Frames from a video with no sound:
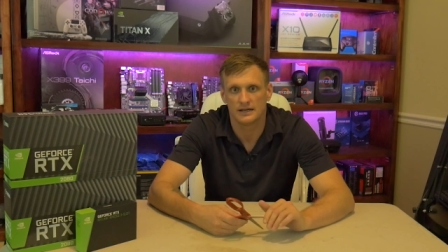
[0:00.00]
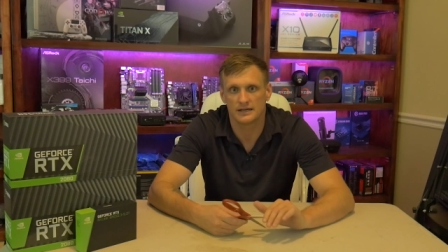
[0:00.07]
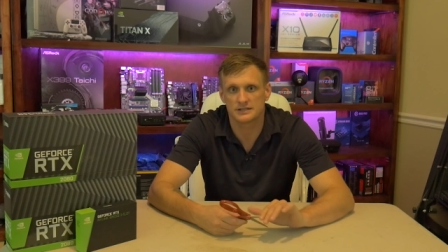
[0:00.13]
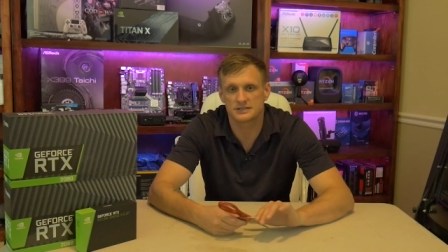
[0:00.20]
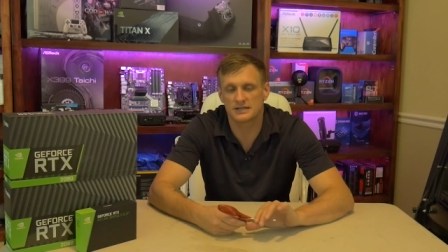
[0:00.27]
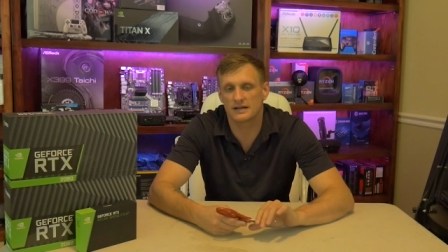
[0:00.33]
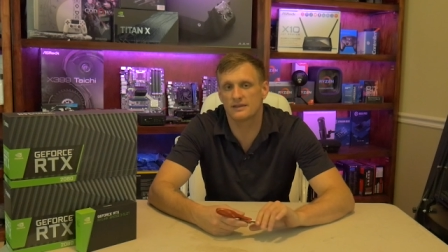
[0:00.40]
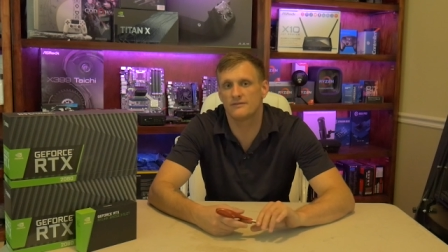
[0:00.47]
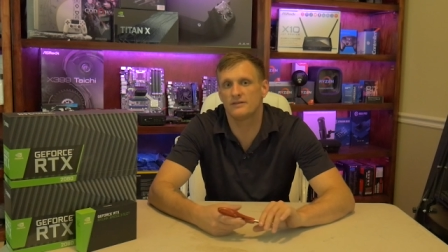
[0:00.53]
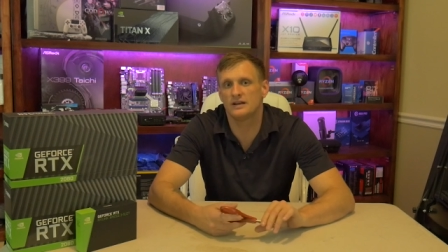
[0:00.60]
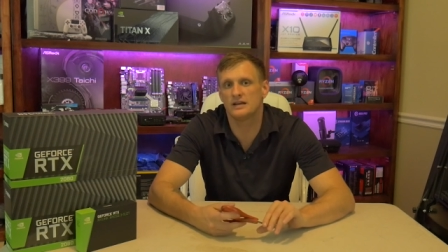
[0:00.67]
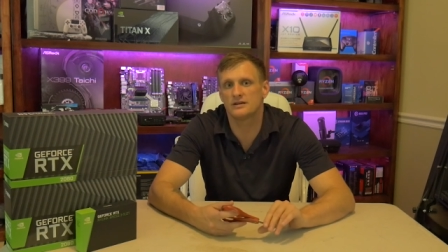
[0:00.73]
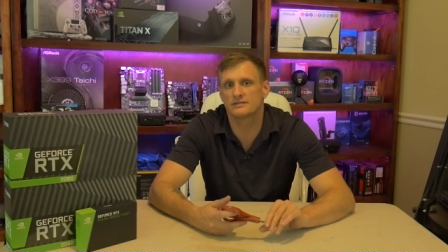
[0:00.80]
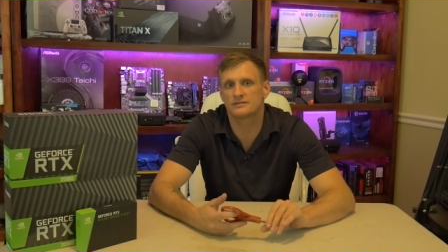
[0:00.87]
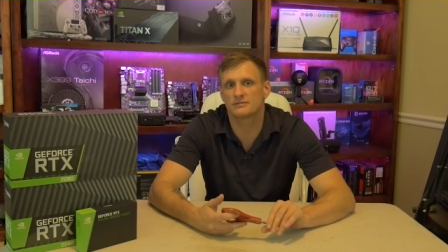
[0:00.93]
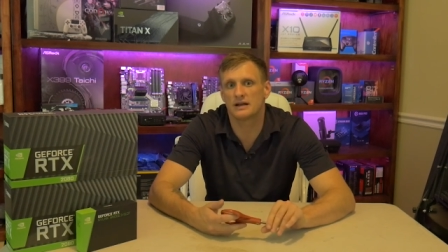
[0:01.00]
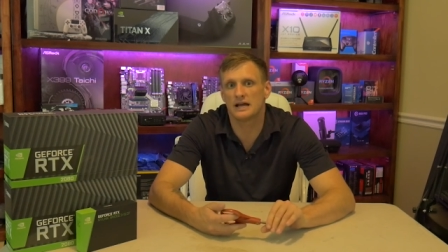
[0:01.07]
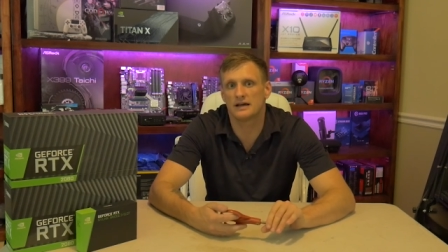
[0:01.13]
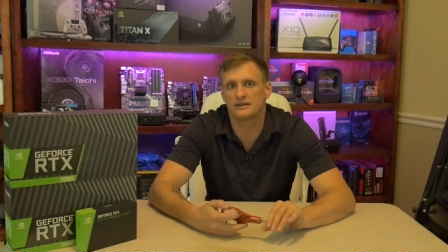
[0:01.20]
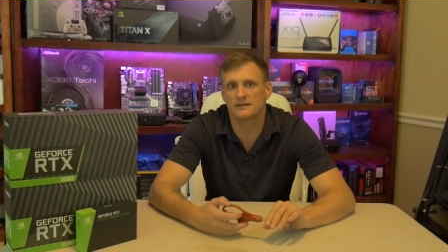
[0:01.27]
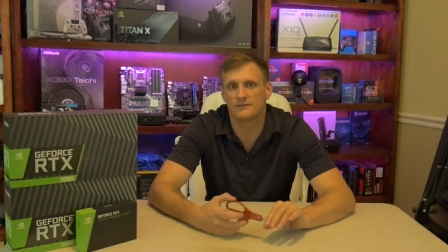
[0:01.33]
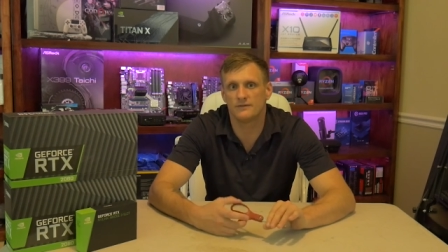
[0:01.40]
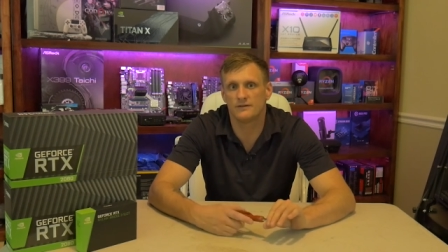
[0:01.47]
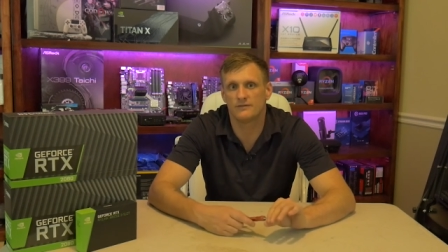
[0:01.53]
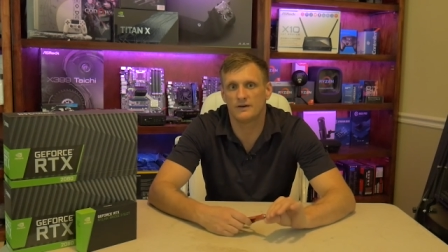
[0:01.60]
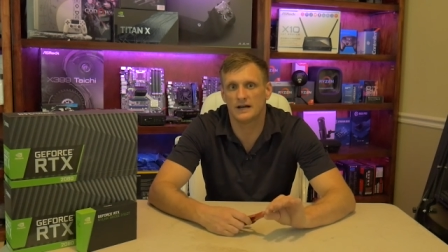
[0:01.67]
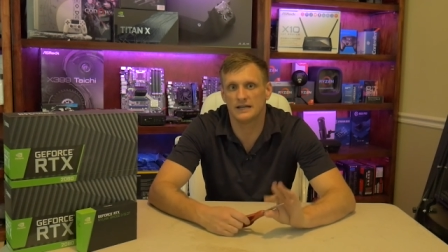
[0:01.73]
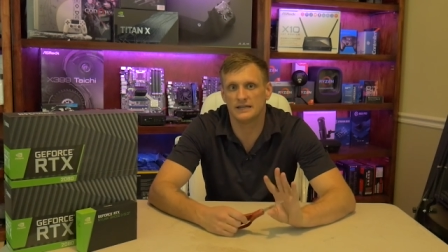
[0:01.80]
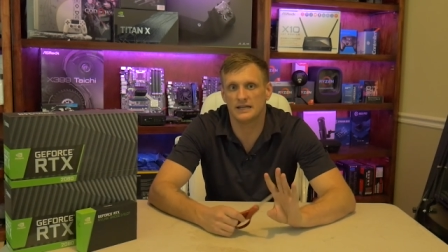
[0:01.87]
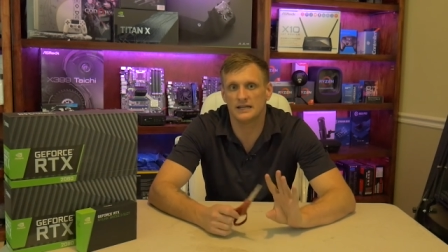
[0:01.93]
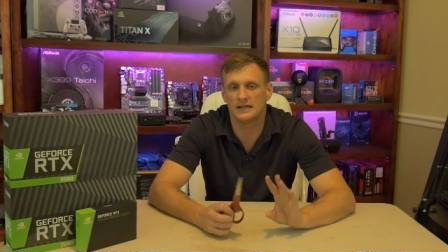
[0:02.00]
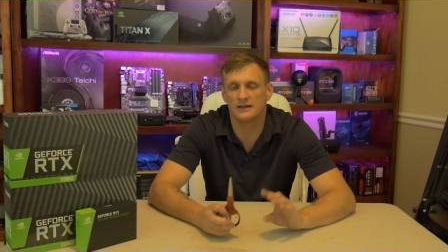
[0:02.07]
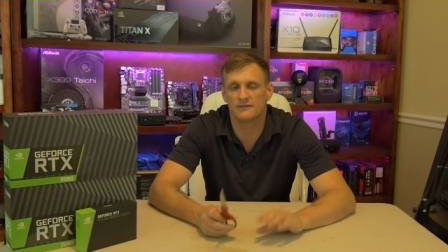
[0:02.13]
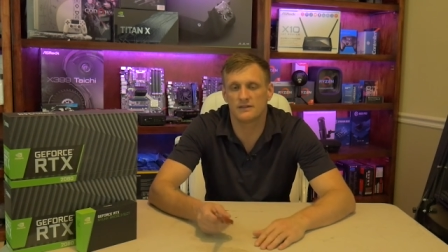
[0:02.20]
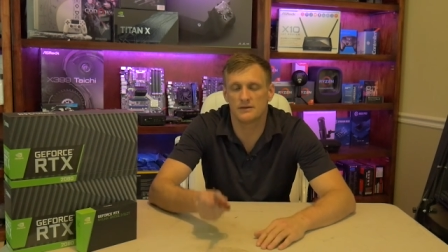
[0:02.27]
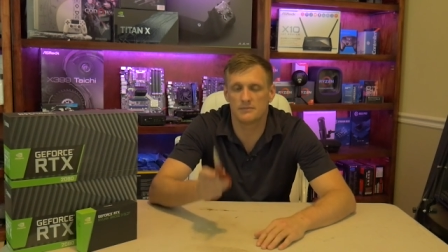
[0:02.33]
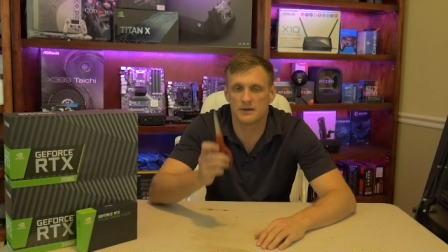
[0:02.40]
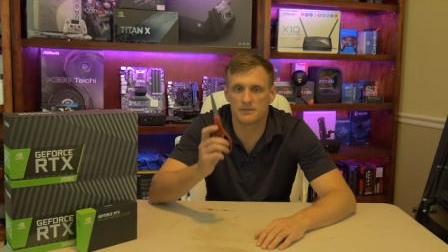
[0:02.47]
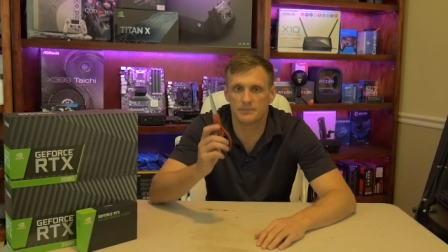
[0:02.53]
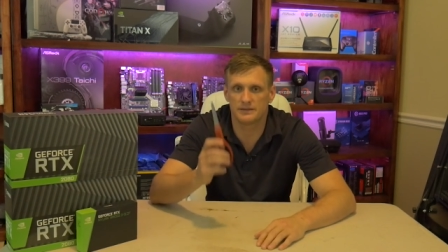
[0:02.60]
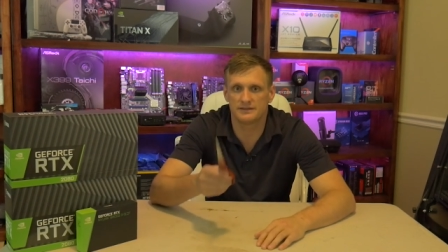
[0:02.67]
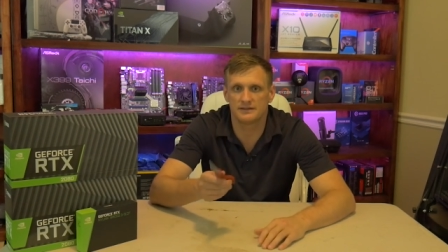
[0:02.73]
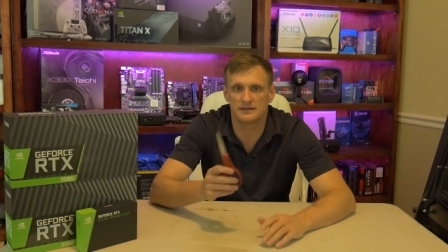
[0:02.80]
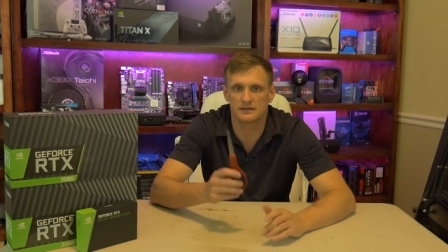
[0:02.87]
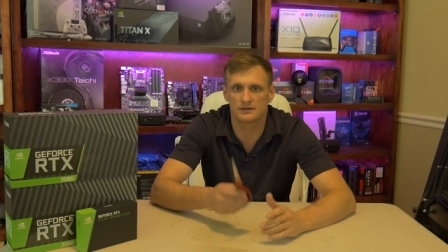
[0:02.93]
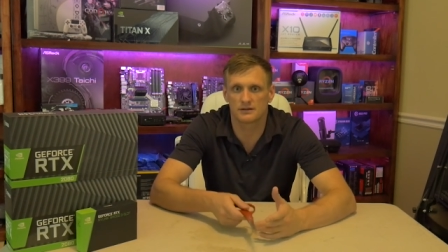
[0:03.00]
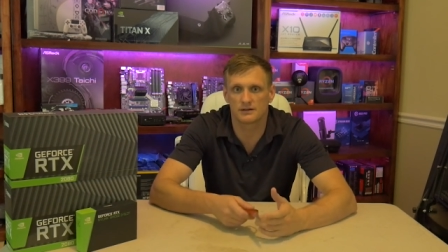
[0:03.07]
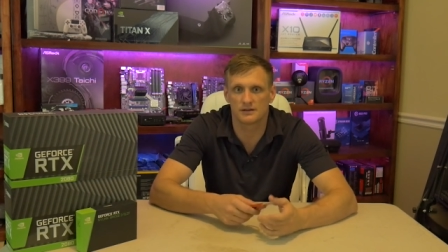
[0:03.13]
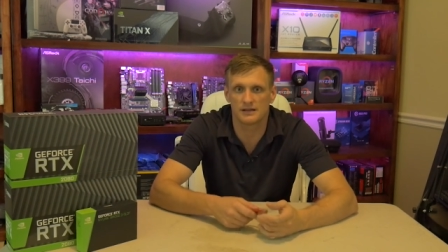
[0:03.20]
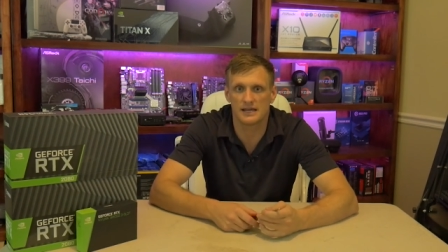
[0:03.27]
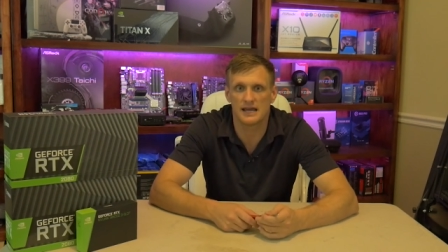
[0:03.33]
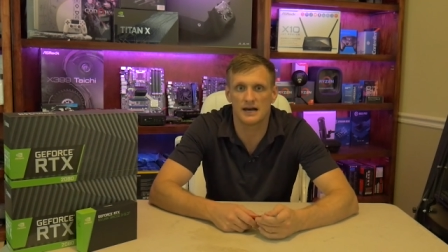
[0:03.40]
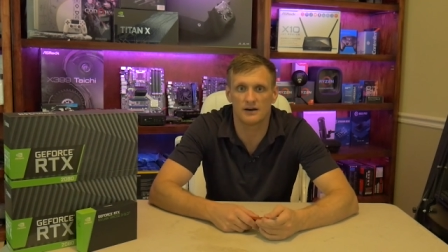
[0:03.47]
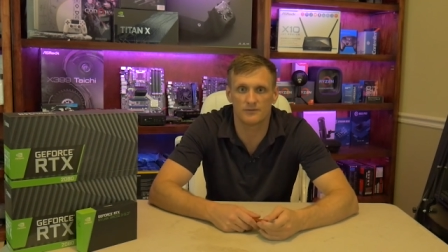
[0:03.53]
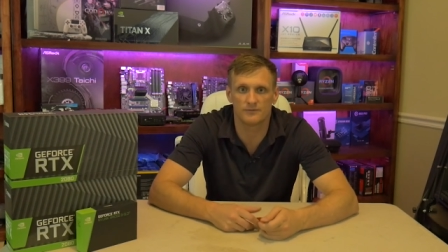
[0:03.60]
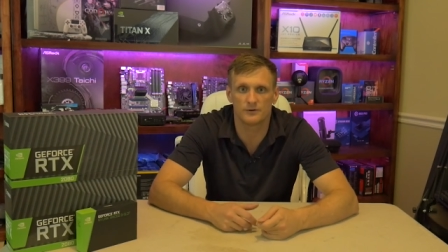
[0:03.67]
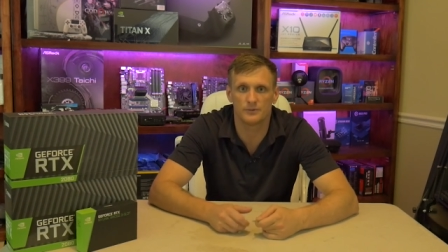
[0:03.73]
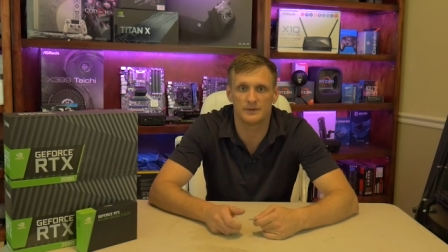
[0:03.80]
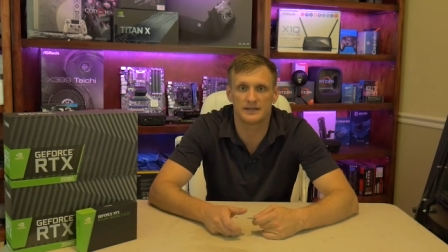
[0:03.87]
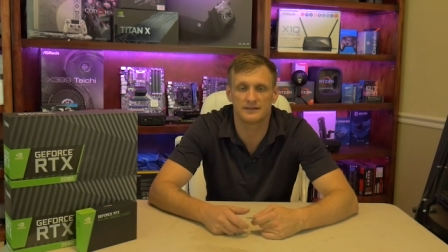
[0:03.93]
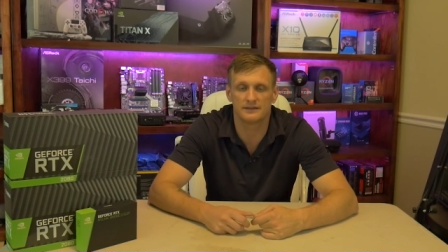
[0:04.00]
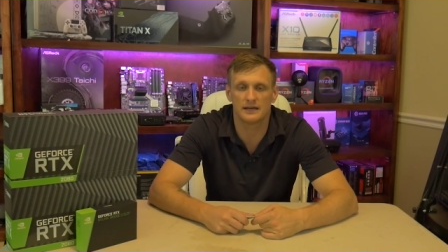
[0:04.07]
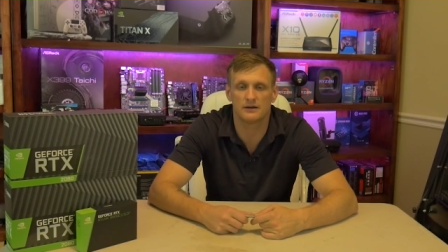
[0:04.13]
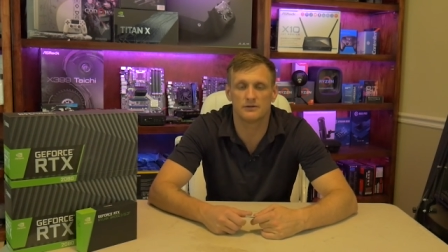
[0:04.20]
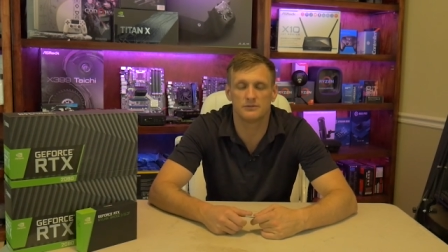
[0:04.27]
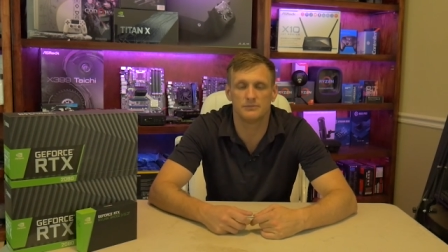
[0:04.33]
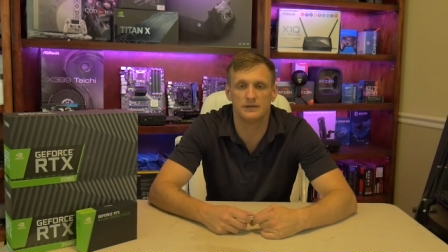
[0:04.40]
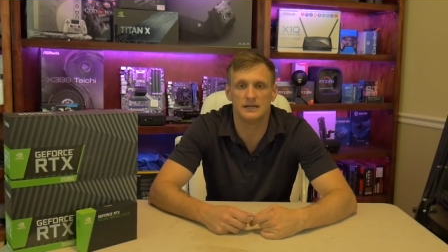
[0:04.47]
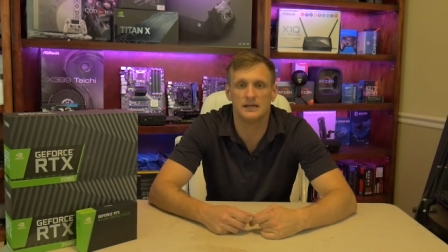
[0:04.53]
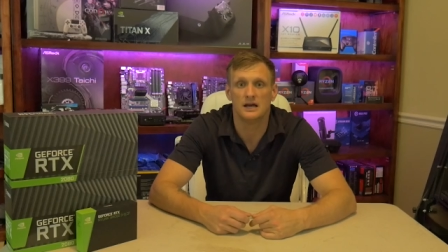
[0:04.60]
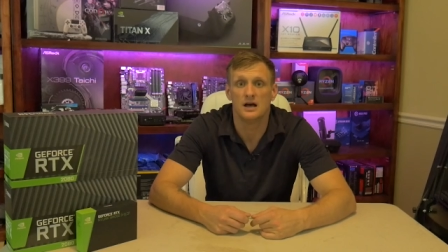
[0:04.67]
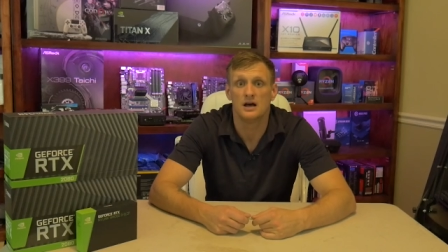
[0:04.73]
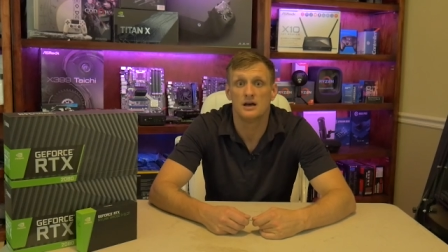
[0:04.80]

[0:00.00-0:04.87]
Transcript: uh, share the videos around if you find any of them particularly helpful because that would be